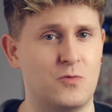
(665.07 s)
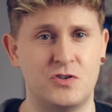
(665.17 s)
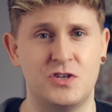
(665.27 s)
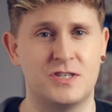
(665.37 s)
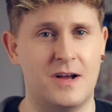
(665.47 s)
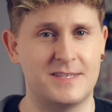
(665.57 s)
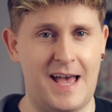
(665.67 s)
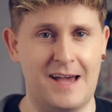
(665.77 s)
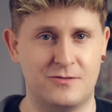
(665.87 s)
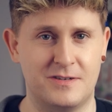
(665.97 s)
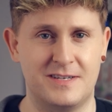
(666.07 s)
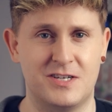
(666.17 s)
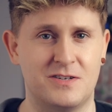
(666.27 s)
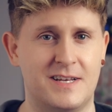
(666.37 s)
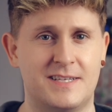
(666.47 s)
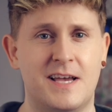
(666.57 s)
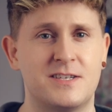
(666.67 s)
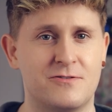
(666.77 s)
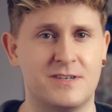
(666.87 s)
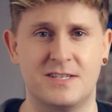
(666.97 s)
Once you start to add on additional
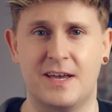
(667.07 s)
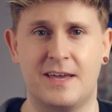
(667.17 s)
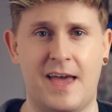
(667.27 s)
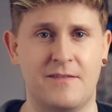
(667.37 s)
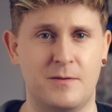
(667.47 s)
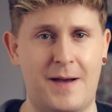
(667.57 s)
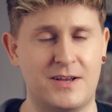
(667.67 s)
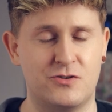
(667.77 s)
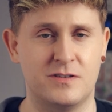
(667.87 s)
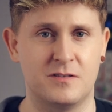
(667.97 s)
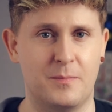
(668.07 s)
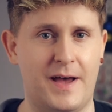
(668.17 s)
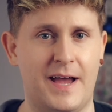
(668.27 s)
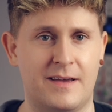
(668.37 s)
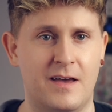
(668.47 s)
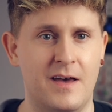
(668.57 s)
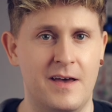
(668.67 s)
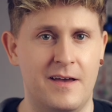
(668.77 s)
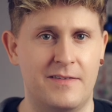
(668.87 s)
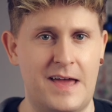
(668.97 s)
accessories like a heavy battery to the back,
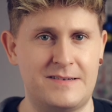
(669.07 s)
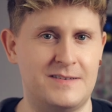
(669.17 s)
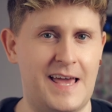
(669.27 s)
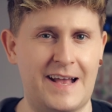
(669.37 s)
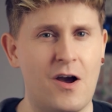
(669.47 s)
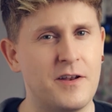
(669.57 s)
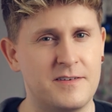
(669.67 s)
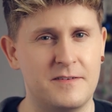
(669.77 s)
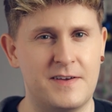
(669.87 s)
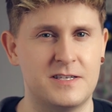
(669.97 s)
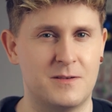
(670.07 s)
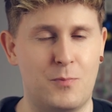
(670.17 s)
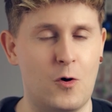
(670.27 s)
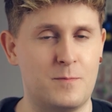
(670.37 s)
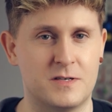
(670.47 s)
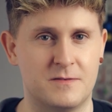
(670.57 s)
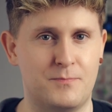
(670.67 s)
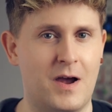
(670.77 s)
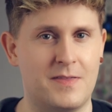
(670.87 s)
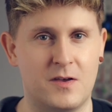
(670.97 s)
then it kind of defeats the purpose of
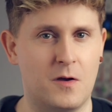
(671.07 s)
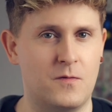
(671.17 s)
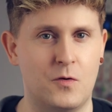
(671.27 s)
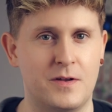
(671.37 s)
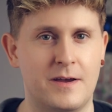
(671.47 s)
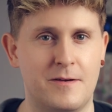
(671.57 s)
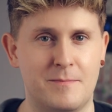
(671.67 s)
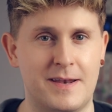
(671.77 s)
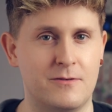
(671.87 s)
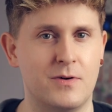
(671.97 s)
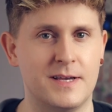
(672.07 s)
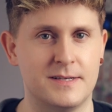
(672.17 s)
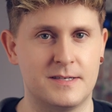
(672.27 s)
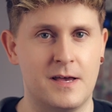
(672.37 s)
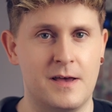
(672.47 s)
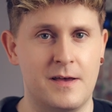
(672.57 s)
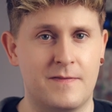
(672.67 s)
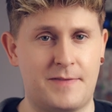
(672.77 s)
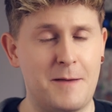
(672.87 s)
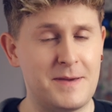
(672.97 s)
buying the iPhone Air in many ways.
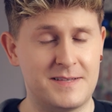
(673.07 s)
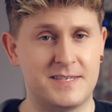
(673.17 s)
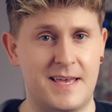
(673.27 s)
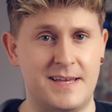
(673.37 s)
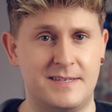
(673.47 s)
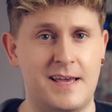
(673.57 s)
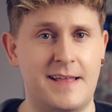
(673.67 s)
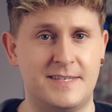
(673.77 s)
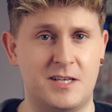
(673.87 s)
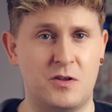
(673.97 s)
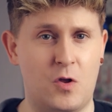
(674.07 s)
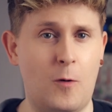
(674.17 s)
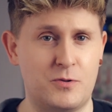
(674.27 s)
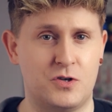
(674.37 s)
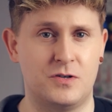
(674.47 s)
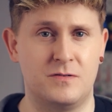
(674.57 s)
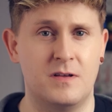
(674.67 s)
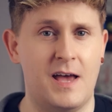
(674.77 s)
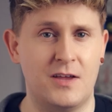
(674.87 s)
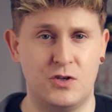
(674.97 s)
That being said, it's still an option
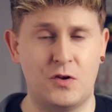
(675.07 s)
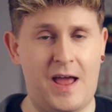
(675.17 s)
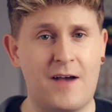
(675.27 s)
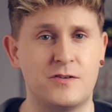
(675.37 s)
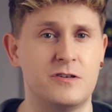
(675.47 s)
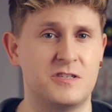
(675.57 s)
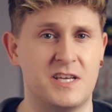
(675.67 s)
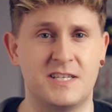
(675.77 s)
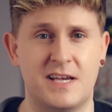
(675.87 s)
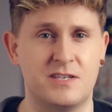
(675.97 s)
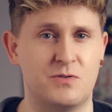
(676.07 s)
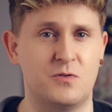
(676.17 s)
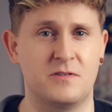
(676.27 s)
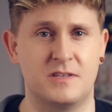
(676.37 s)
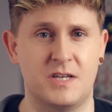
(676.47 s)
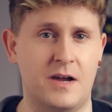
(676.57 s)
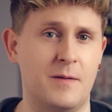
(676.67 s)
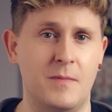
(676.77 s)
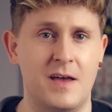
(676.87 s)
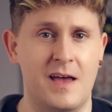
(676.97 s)
and you don't have to use the accessory all of the
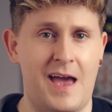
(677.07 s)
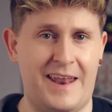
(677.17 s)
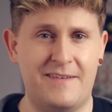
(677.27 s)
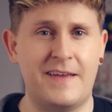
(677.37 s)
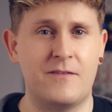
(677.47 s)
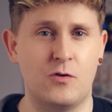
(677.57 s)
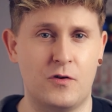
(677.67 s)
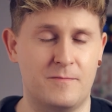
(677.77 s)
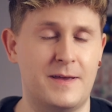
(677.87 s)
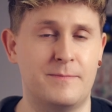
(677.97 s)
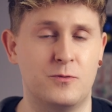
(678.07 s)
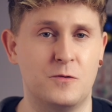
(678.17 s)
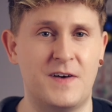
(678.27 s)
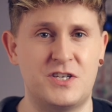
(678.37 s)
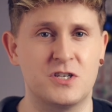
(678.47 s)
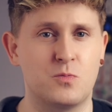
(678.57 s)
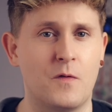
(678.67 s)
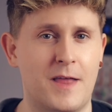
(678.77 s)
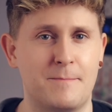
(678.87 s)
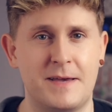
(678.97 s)
time. And I think for a lot of people, they just
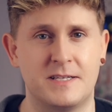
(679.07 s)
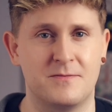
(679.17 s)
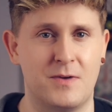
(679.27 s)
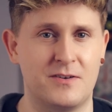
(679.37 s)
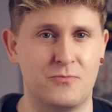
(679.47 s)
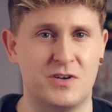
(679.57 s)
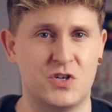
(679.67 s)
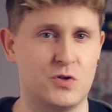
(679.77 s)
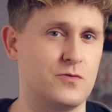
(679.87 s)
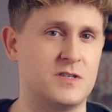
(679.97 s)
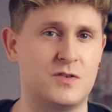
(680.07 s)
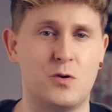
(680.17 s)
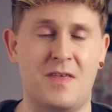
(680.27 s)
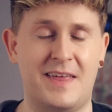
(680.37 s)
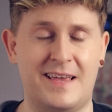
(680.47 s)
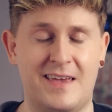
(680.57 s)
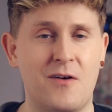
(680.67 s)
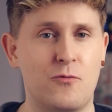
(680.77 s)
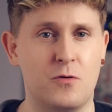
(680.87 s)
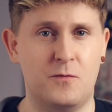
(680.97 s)
want that peace of mind and reassurance of knowing that they can
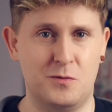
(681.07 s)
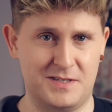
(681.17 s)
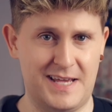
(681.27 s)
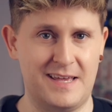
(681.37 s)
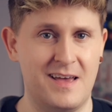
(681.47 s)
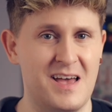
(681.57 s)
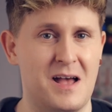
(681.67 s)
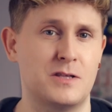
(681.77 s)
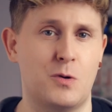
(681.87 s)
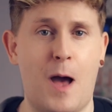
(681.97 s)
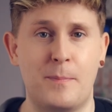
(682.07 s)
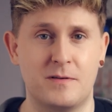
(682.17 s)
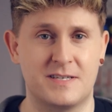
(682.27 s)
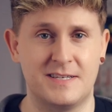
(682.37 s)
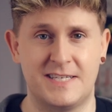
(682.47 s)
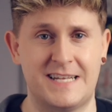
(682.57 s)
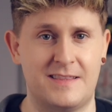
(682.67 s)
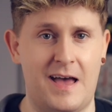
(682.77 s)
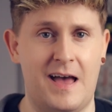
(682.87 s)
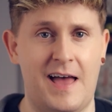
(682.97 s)
get through a full day. And so Apple has considered
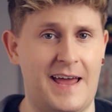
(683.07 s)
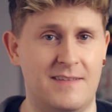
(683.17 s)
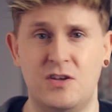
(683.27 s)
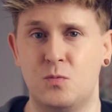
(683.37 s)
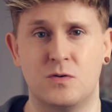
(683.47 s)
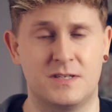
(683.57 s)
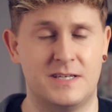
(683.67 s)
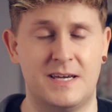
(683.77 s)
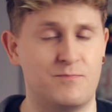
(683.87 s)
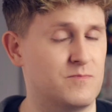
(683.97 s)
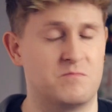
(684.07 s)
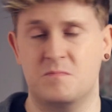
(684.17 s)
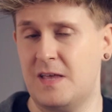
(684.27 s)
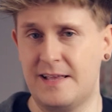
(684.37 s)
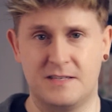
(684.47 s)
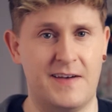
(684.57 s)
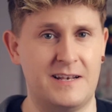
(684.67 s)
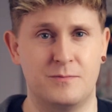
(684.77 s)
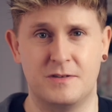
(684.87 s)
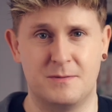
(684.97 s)
that. And if you want it, it's
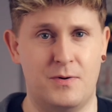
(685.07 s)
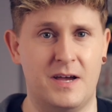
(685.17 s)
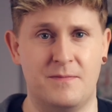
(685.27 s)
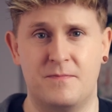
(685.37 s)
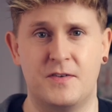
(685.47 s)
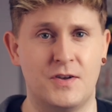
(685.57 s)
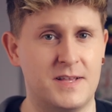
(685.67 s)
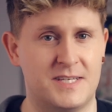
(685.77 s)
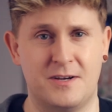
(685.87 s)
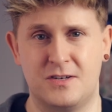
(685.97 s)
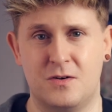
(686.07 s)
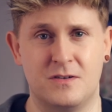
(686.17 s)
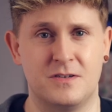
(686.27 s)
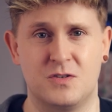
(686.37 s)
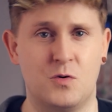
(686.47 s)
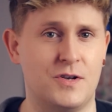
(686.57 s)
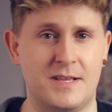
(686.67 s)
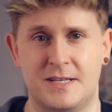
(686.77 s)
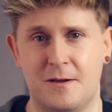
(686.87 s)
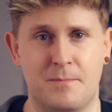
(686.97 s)
available to buy for $99 or
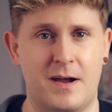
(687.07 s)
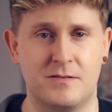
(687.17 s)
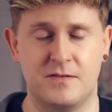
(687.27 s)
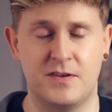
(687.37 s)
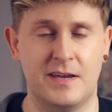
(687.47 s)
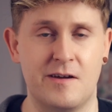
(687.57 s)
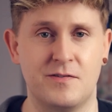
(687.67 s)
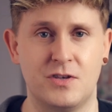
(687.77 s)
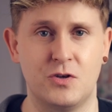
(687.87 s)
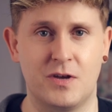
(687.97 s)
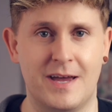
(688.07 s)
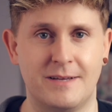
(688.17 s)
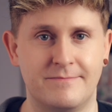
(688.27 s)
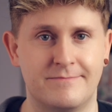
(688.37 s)
£99 if you're here in the UK.